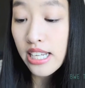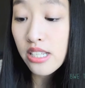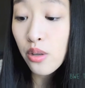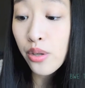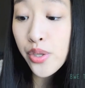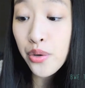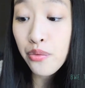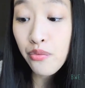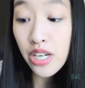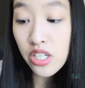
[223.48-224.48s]
is also
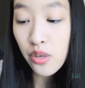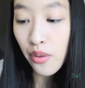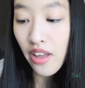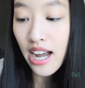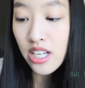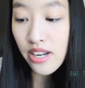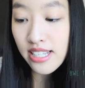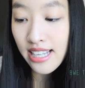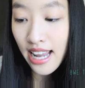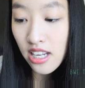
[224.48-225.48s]
enriched with
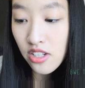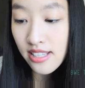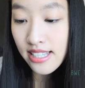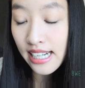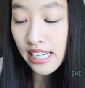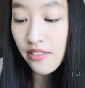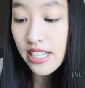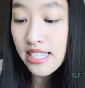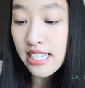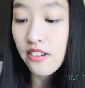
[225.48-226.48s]
hydrating agents,
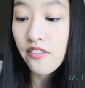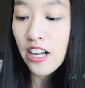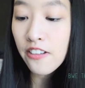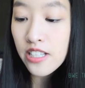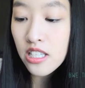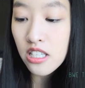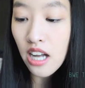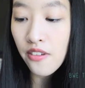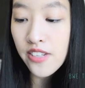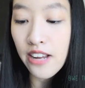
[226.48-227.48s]
leaving skin velvet
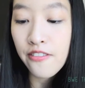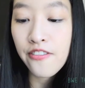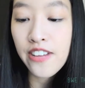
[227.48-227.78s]
soft and